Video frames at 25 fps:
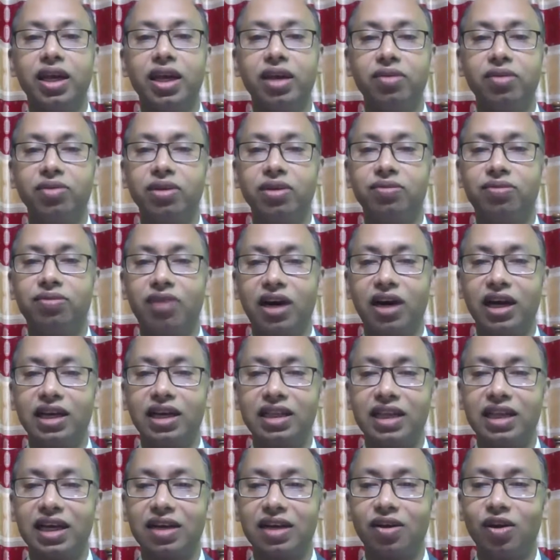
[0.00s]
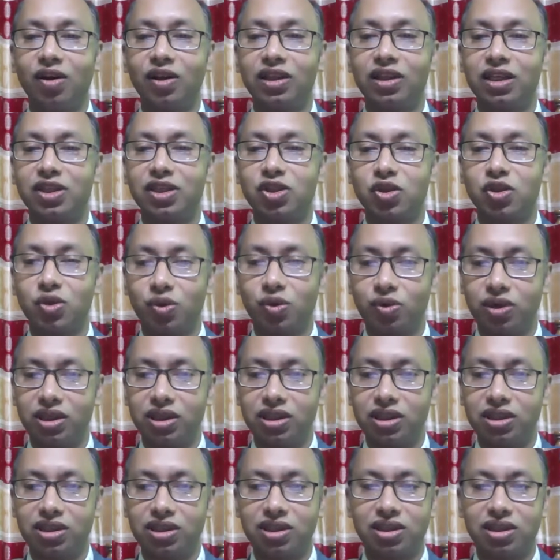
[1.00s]
you will find that all the
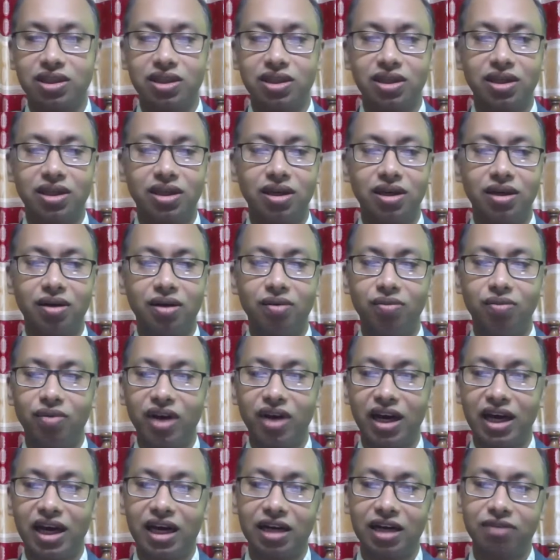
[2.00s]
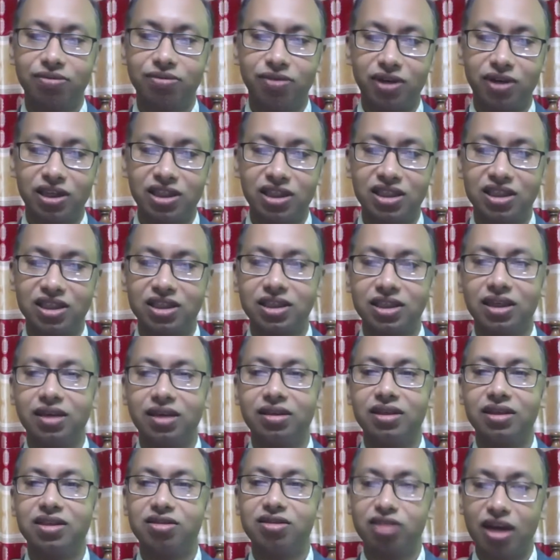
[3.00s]
stories were at first
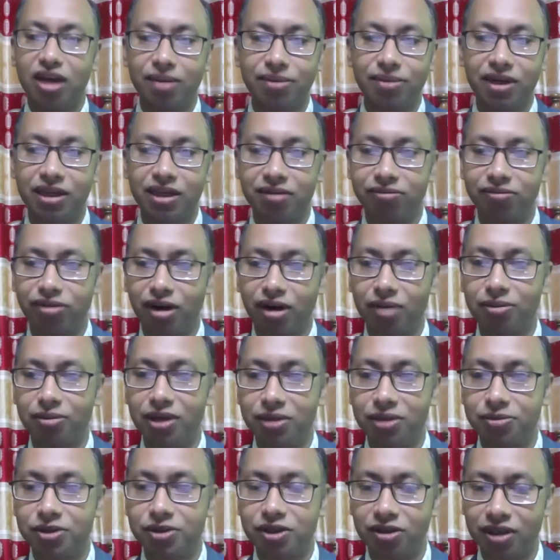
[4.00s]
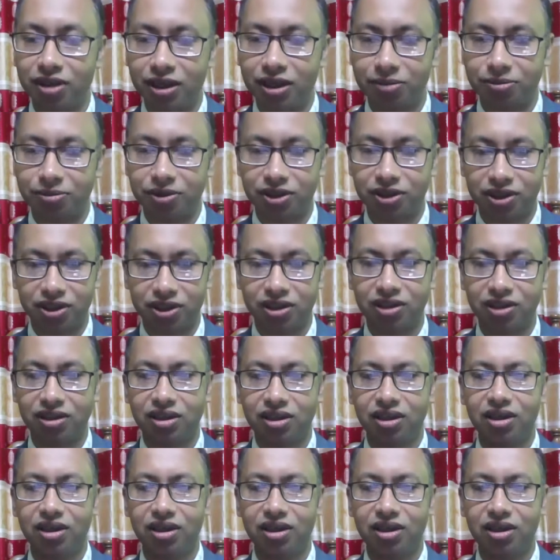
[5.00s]
traveling from lips to lips.